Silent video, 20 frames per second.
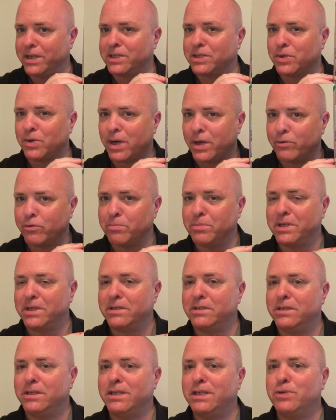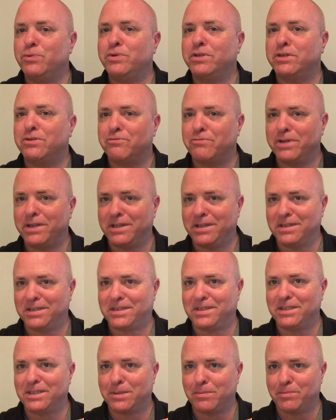so I will be continuing to read
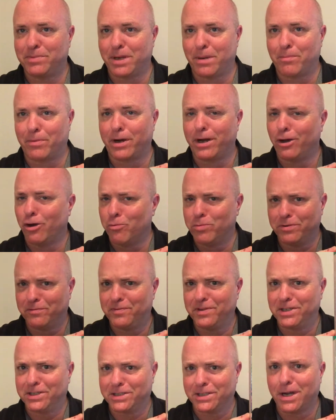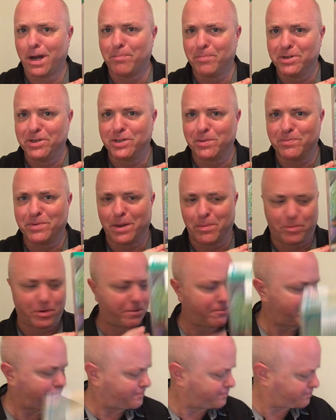this in September. I hope to finish it up in September.